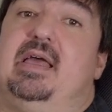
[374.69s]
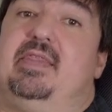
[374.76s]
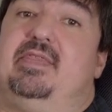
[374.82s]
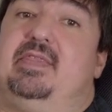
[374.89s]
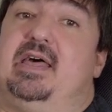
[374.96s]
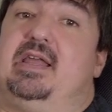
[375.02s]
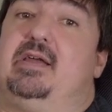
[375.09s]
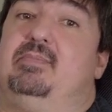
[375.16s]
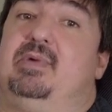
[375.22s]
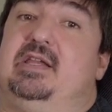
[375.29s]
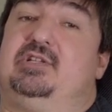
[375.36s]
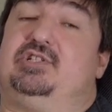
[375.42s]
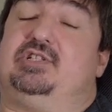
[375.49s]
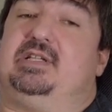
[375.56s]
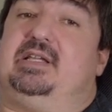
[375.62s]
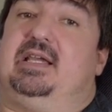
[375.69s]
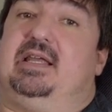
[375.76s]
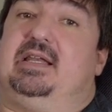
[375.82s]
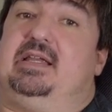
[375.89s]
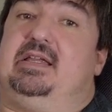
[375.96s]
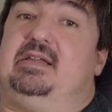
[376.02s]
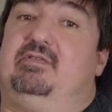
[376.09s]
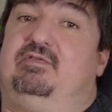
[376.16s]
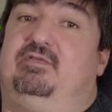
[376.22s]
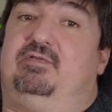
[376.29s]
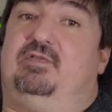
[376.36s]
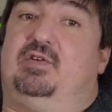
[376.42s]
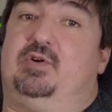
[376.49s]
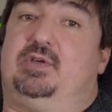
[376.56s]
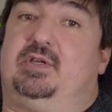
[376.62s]
that I managed to get in
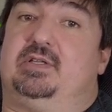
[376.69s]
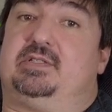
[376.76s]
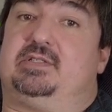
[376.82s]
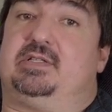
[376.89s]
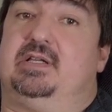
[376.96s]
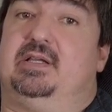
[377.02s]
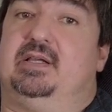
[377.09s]
focus.